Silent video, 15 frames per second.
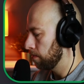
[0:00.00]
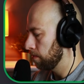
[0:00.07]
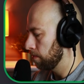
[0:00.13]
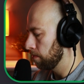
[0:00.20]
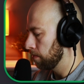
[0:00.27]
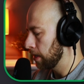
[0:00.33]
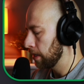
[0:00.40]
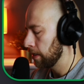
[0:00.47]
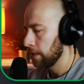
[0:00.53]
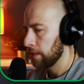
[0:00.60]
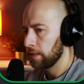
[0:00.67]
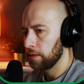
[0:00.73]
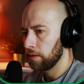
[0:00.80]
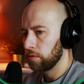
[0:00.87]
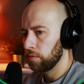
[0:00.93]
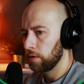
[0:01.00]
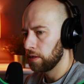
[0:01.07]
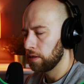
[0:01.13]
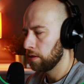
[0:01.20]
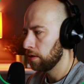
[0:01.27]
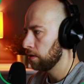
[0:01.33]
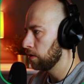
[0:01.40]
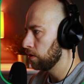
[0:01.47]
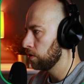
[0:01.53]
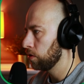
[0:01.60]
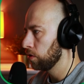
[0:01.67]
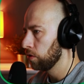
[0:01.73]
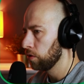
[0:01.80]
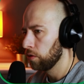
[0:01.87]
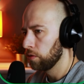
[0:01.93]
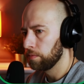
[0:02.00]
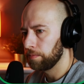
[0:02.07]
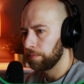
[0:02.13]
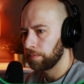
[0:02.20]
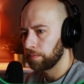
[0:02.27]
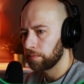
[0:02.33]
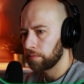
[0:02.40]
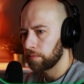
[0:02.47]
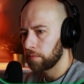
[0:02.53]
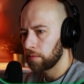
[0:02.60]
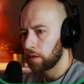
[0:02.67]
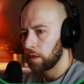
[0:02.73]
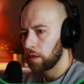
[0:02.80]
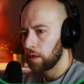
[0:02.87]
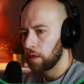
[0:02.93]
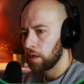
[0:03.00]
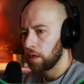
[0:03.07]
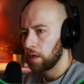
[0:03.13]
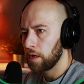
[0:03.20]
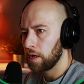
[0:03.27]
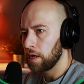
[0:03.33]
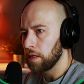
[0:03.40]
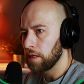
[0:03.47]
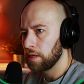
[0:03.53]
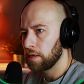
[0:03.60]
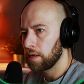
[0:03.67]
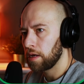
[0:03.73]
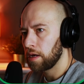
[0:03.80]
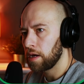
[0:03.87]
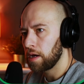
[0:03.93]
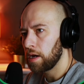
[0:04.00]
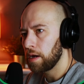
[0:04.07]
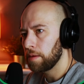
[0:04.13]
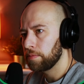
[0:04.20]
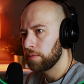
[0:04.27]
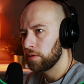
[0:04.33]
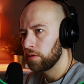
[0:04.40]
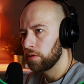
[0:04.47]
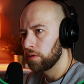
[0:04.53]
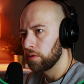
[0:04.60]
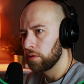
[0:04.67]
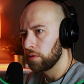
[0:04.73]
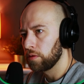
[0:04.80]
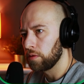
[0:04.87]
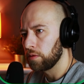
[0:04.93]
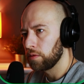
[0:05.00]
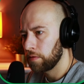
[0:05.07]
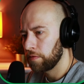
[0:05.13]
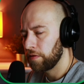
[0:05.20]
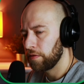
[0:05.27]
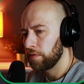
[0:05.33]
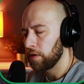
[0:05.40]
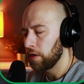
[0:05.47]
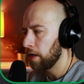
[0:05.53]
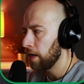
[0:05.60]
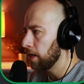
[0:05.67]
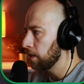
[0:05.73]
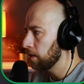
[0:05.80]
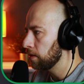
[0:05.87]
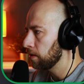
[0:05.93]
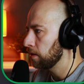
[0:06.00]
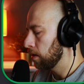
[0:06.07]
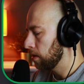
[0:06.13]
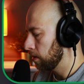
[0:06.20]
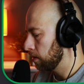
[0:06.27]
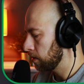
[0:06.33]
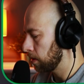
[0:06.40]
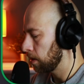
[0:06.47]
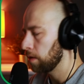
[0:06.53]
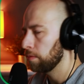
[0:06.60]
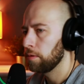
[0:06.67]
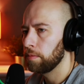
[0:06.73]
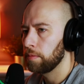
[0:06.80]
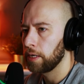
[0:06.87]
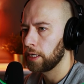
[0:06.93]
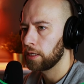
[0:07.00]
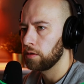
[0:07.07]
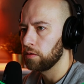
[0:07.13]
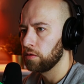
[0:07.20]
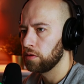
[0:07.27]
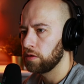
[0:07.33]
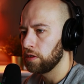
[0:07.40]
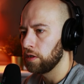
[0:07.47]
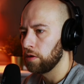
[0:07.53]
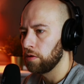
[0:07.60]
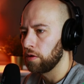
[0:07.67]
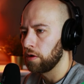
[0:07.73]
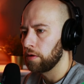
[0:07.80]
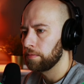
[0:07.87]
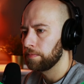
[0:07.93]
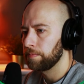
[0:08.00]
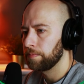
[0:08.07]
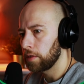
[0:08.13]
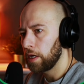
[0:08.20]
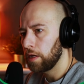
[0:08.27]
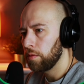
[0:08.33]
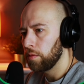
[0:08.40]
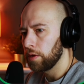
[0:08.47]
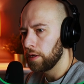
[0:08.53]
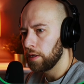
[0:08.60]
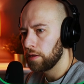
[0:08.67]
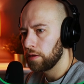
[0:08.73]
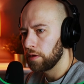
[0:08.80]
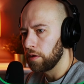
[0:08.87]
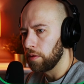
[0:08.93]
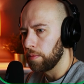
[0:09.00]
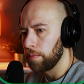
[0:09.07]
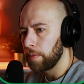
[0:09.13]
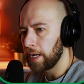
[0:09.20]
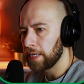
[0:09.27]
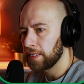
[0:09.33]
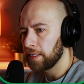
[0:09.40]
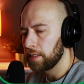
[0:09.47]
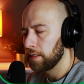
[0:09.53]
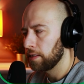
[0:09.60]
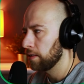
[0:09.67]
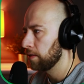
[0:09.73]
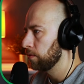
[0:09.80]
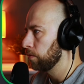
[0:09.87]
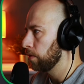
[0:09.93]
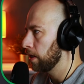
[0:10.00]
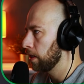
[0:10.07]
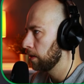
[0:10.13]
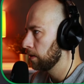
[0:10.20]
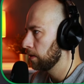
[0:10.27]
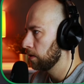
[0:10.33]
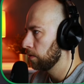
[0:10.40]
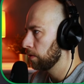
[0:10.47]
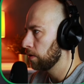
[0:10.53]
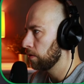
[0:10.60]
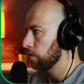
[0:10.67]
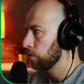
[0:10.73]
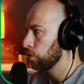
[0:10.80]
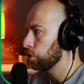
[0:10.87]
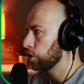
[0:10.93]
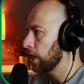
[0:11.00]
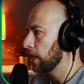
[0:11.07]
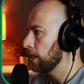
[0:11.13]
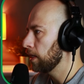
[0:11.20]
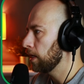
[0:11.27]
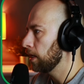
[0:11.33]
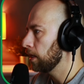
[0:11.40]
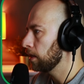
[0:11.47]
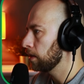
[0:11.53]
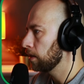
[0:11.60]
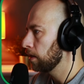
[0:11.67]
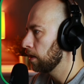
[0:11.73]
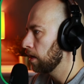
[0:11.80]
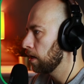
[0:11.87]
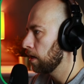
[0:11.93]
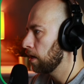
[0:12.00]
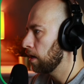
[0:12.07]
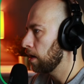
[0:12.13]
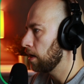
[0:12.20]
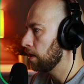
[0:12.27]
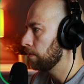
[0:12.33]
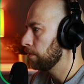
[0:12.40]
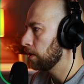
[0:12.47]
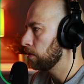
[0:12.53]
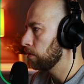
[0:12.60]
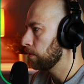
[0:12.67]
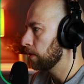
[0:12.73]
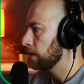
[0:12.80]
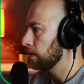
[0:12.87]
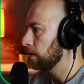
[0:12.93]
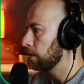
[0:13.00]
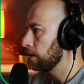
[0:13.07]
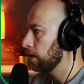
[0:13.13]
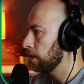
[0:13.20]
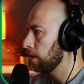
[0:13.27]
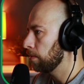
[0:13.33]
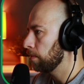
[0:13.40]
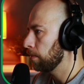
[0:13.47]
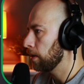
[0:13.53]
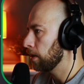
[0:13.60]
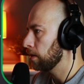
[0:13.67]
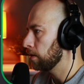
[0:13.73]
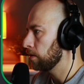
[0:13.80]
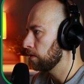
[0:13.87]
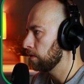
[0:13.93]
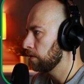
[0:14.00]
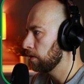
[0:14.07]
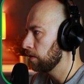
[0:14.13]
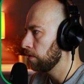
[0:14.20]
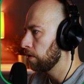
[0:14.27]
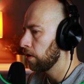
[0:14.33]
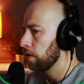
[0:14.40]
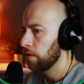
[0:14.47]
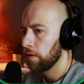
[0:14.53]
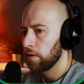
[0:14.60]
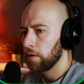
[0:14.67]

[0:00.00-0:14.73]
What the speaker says: -22 and up to 58. It's coming back to 0. And we need opacity as well. So we're going to shading, animate opacity, make it to 0,